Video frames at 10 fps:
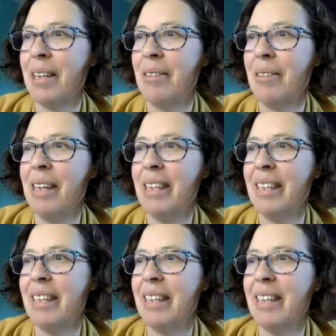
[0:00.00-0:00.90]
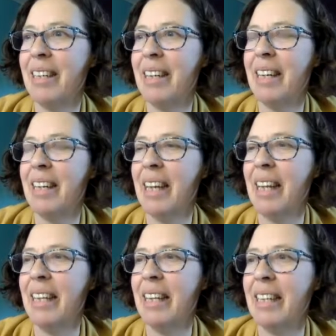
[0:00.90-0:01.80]
Great. And
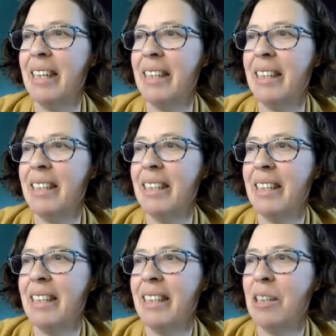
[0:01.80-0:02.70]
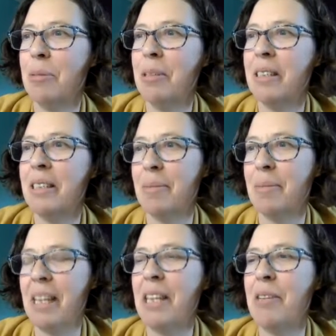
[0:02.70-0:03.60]
Caitlin, herbalism,
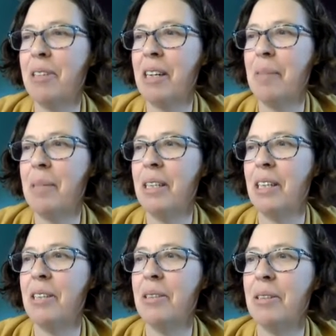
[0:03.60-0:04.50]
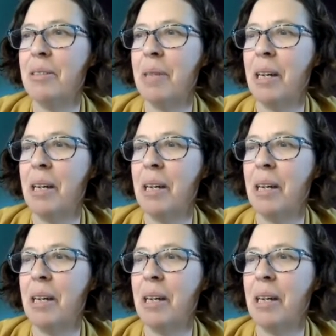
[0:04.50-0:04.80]
thank you for coming, and you're